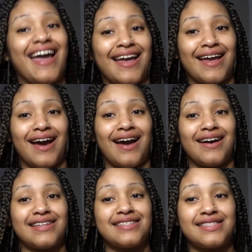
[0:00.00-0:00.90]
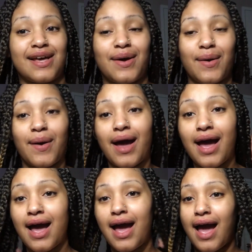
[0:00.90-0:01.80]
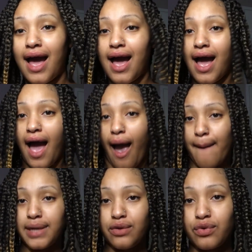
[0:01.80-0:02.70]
Hey y'all, so I'm in a